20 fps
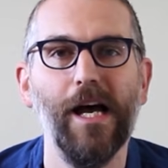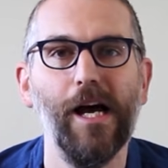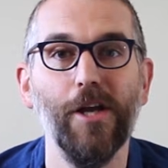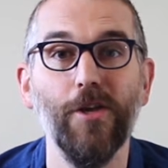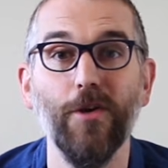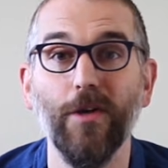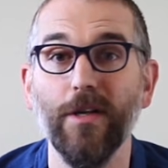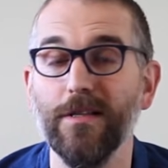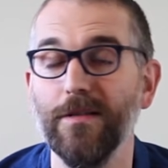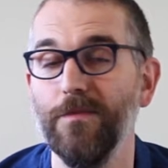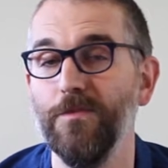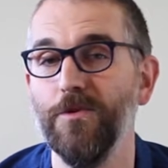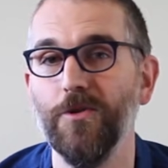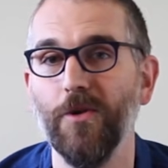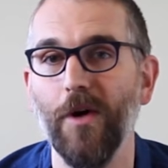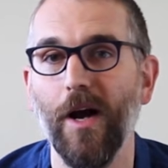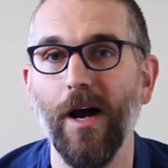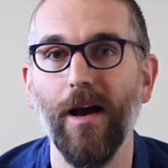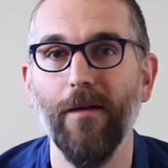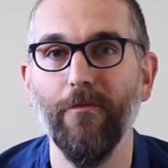You can
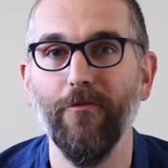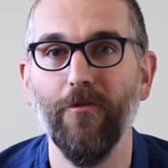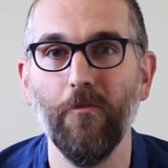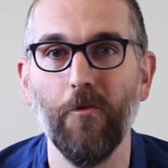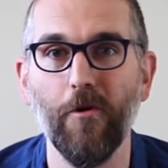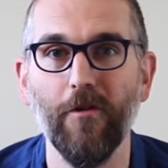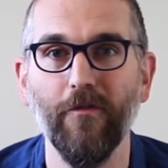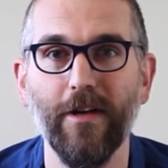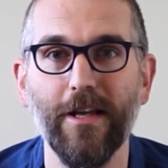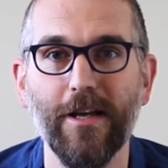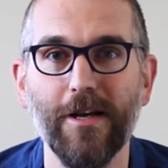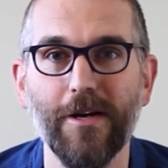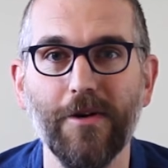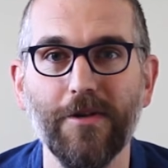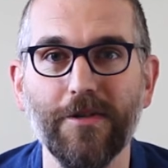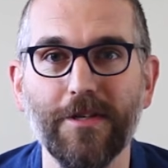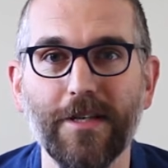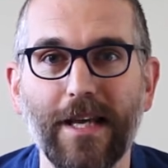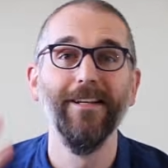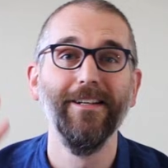subscribe for more
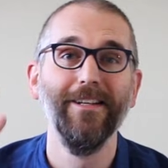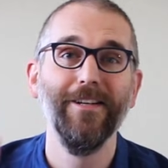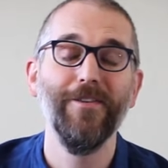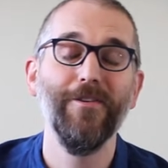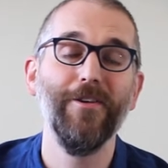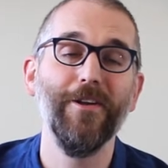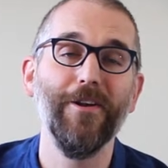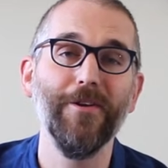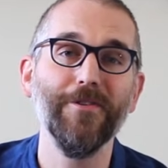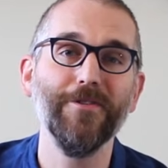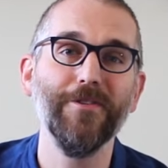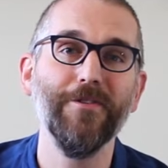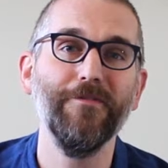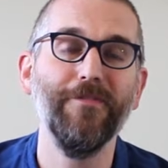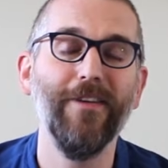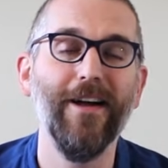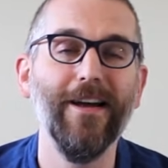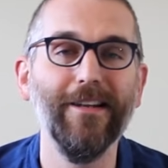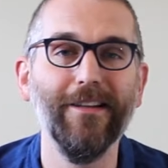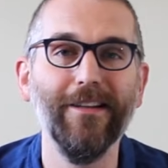videos. You can also
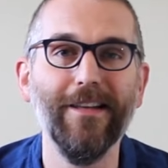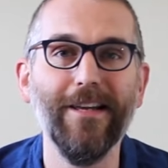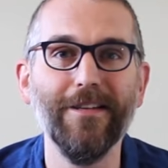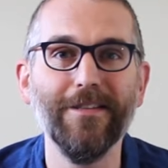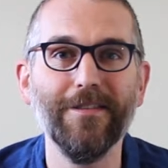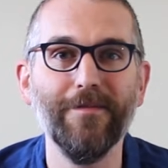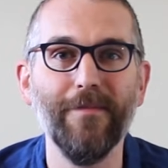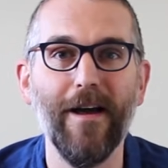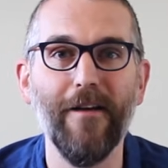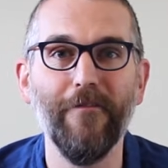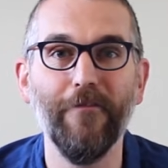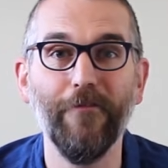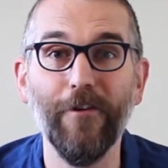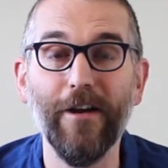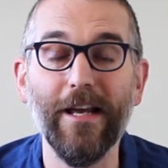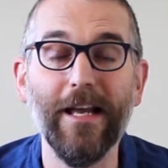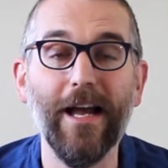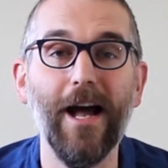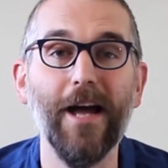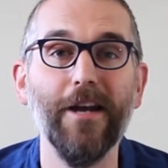find a link to my
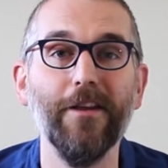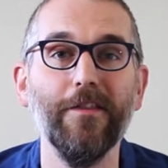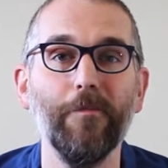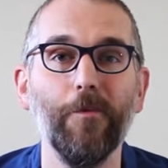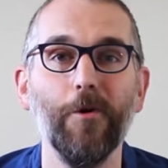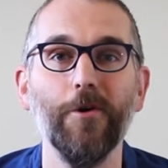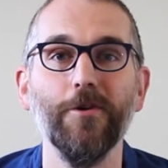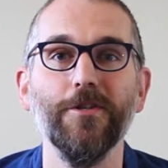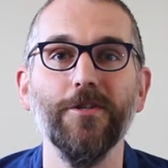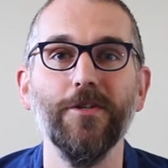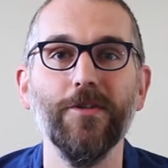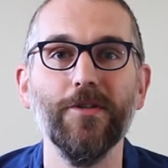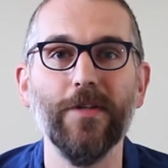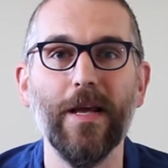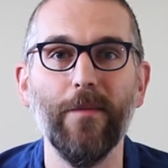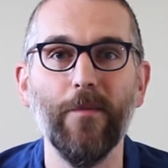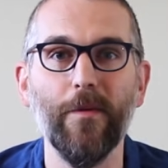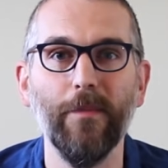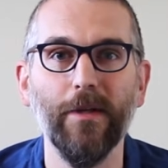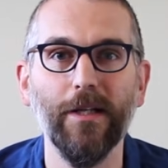free guide to the personal
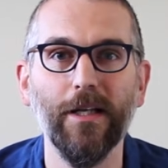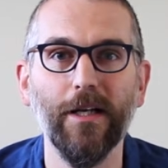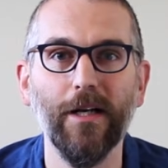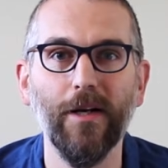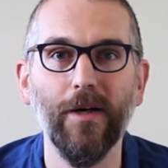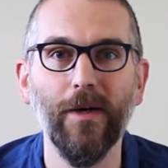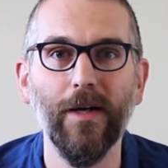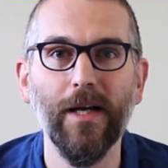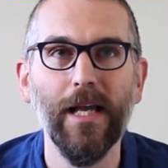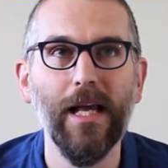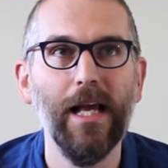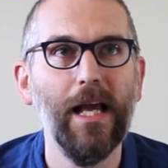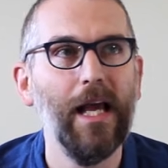statement below.